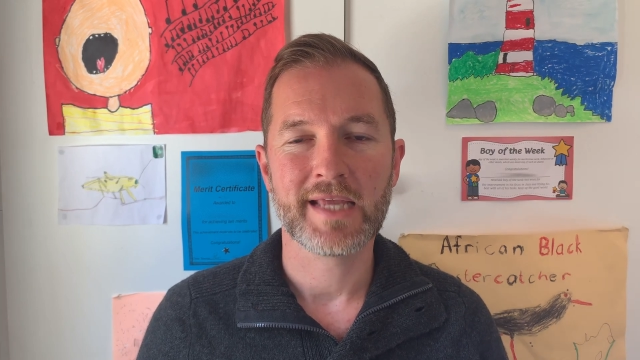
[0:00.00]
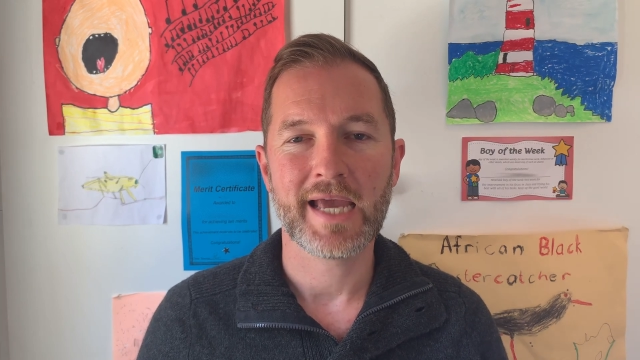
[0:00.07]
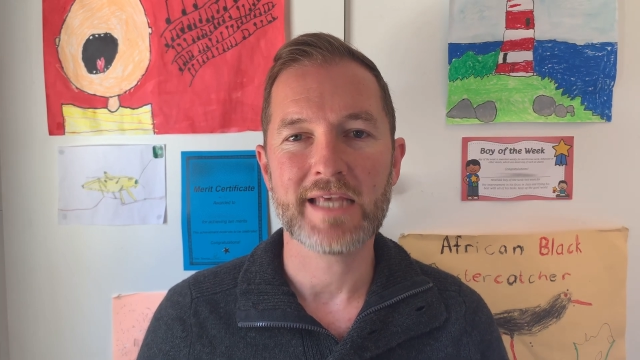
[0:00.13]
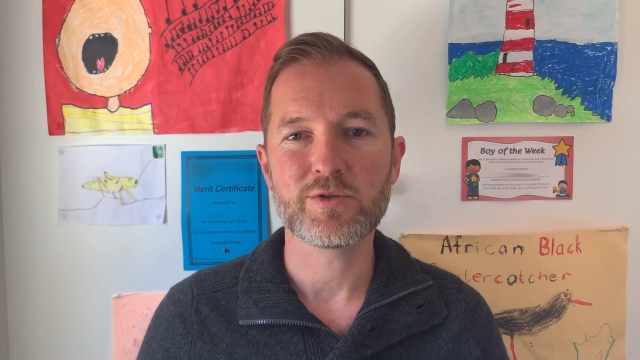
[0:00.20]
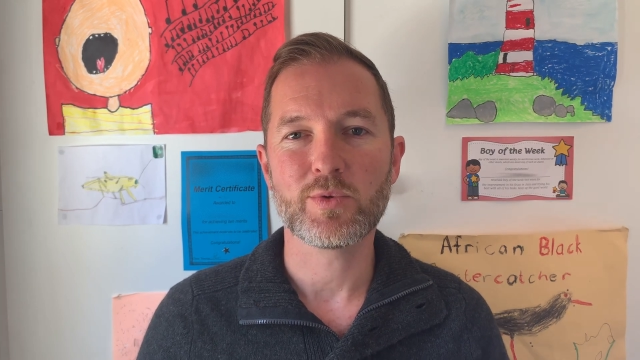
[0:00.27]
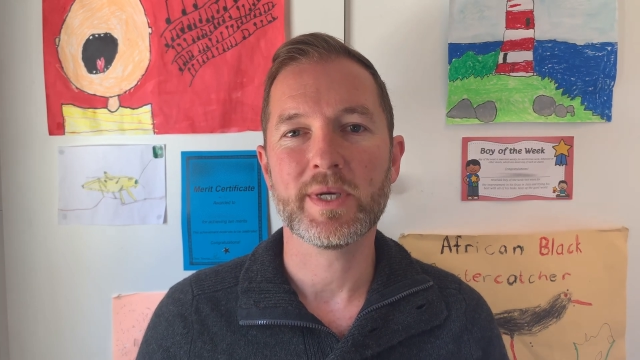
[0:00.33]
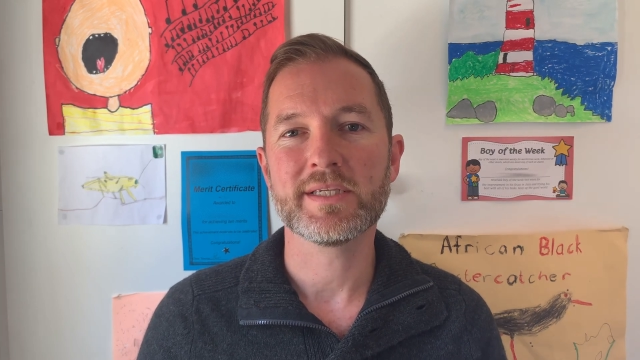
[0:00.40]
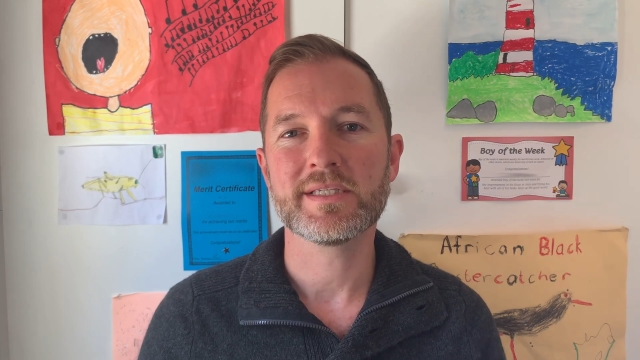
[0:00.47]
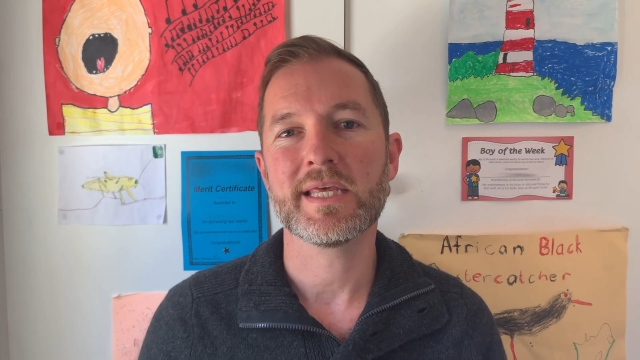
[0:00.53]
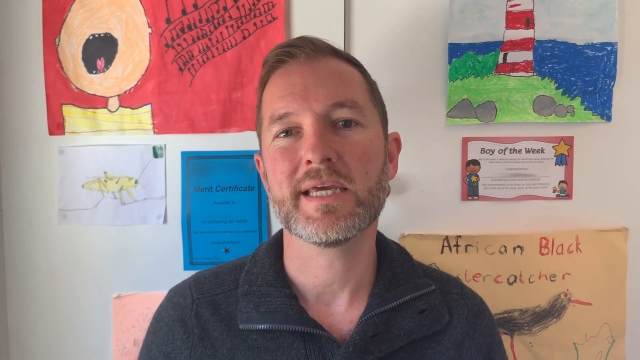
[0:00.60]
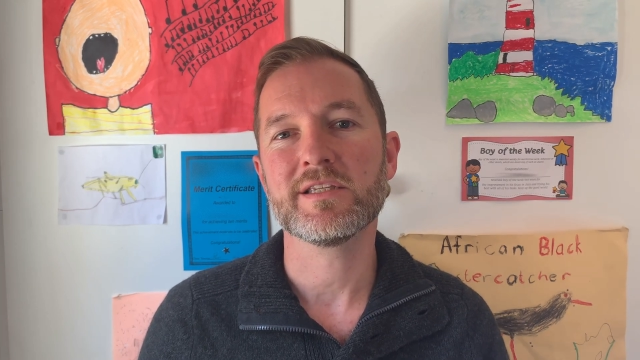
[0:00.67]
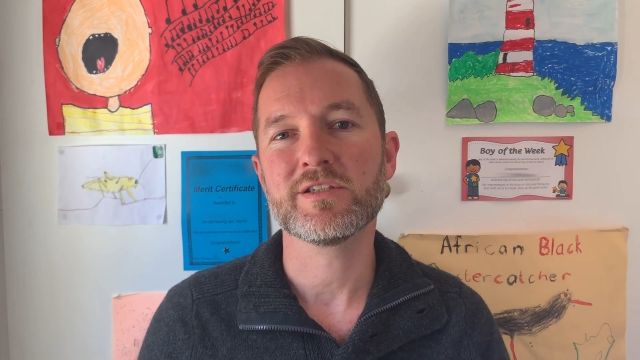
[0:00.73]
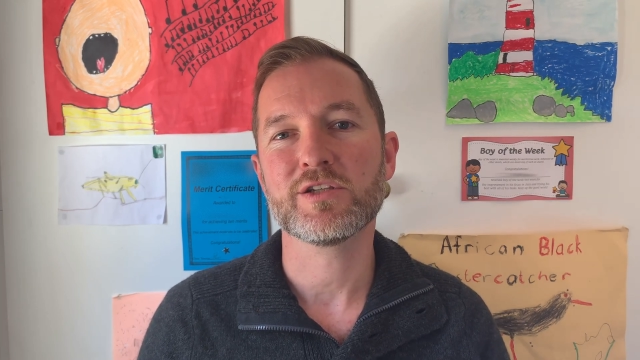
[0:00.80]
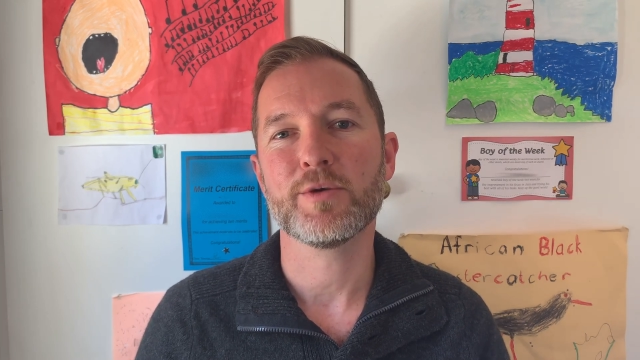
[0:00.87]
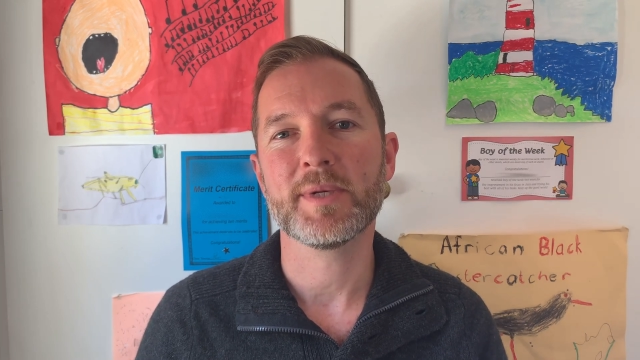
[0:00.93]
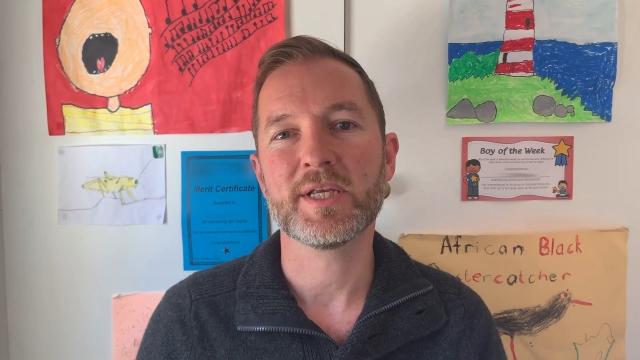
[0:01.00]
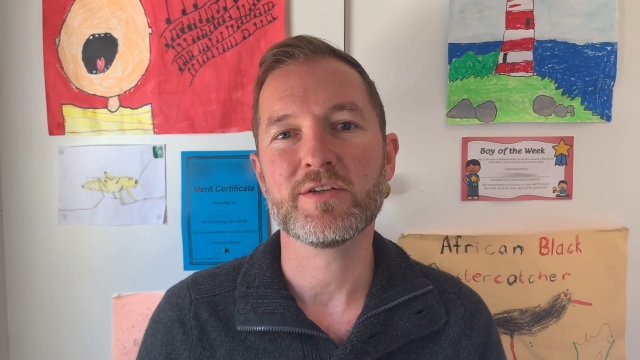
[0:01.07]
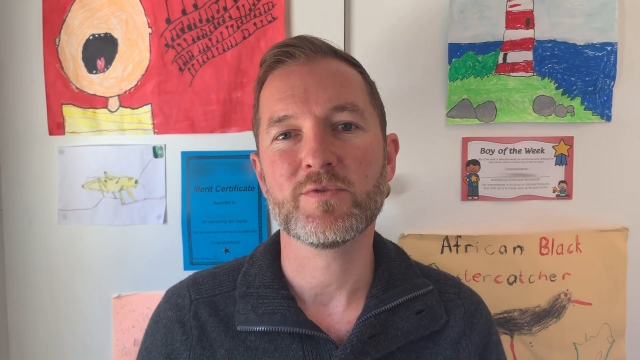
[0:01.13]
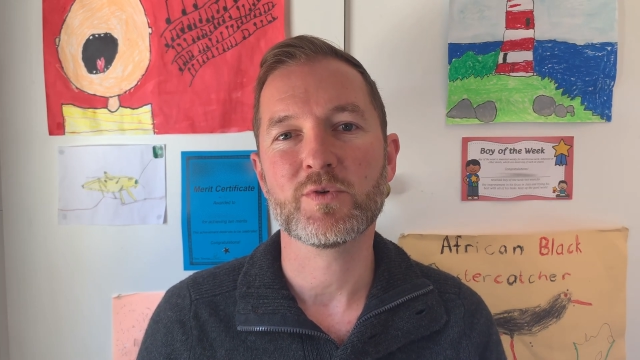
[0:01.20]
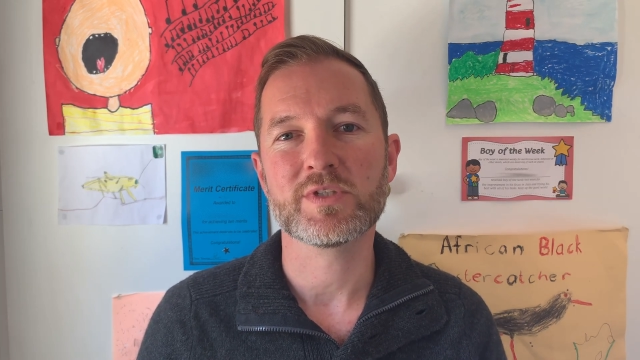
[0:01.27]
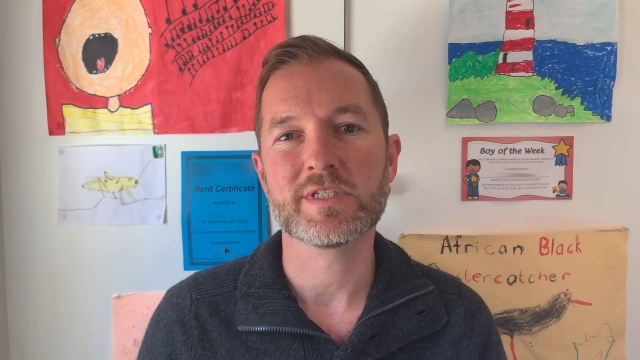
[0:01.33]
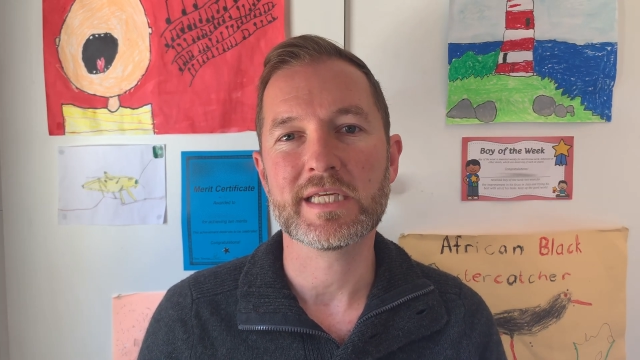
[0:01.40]
As always, thanks so much
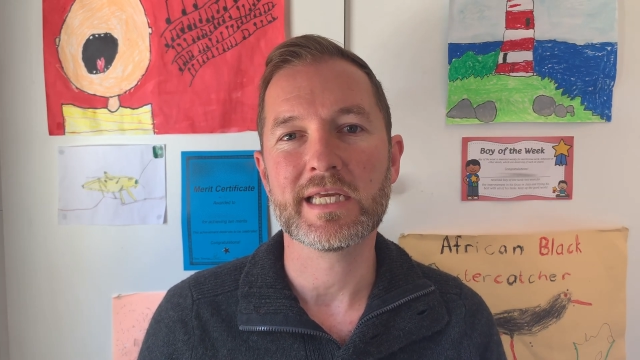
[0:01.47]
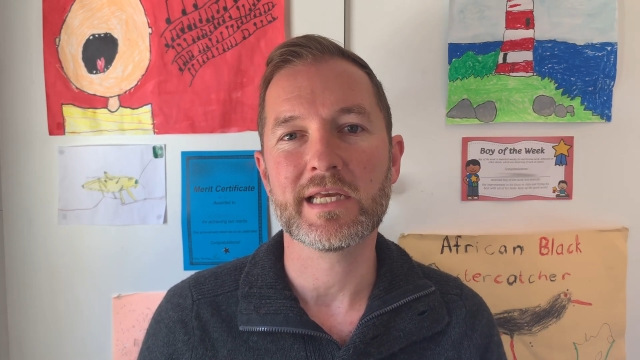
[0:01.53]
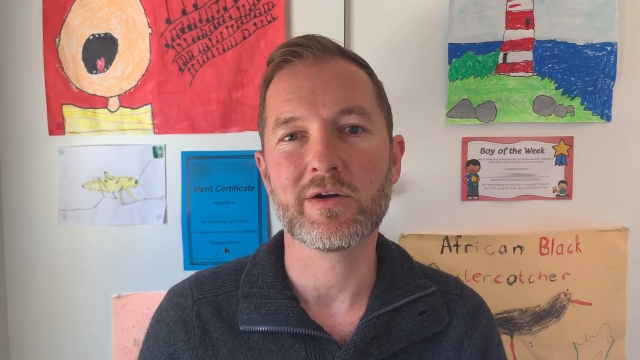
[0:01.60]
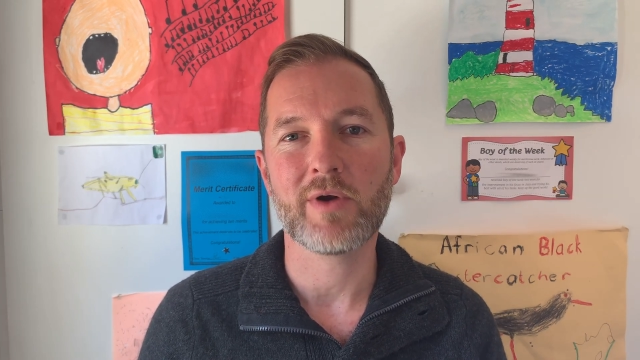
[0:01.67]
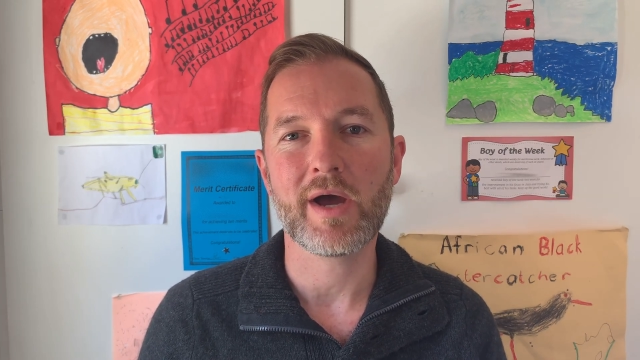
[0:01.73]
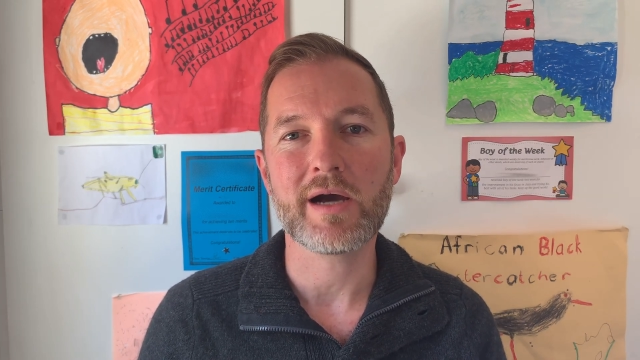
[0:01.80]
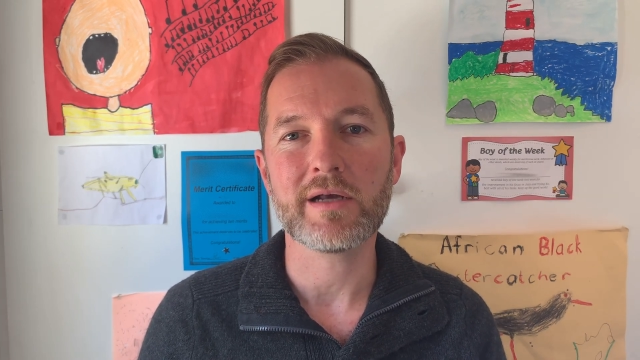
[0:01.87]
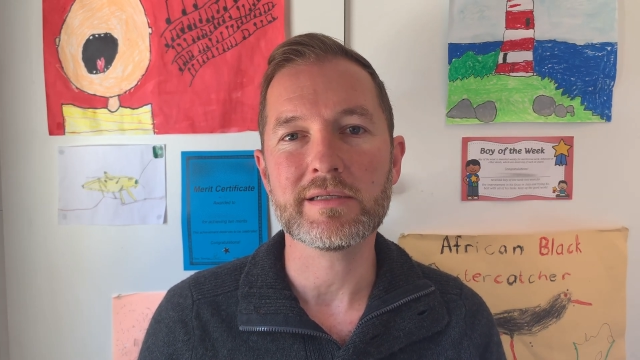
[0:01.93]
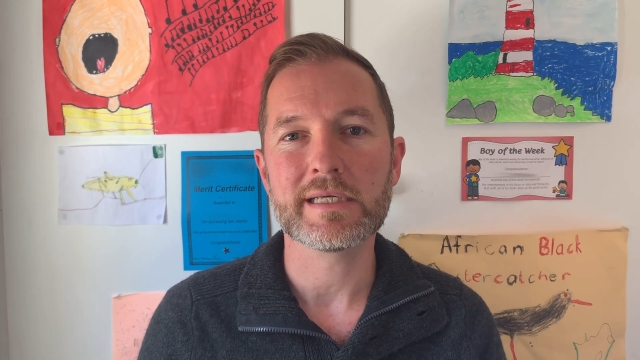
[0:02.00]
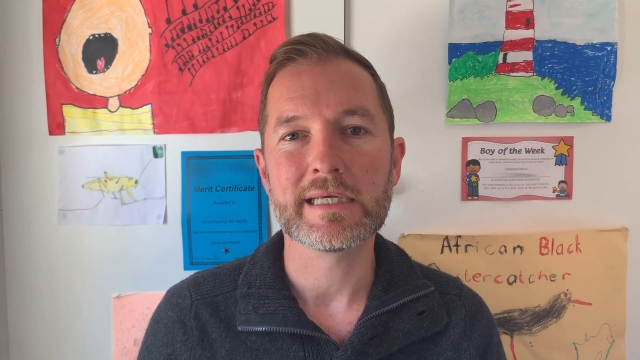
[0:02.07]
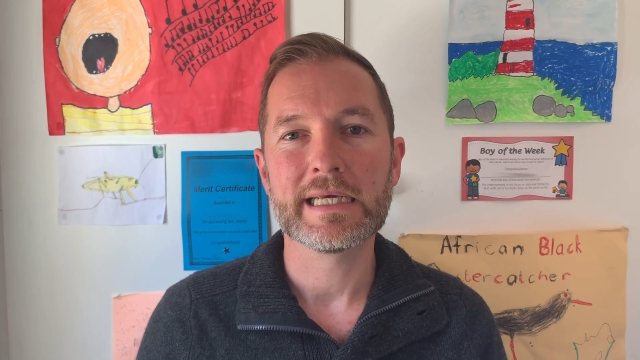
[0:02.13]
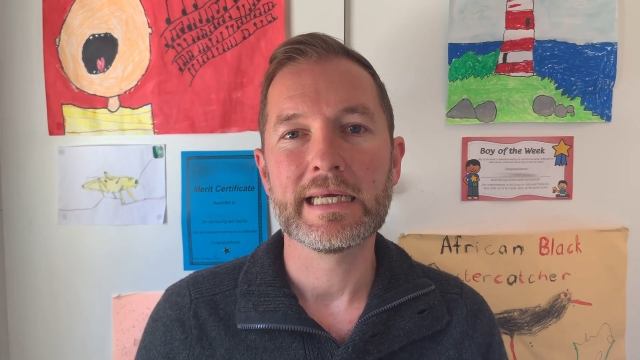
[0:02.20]
for sticking around.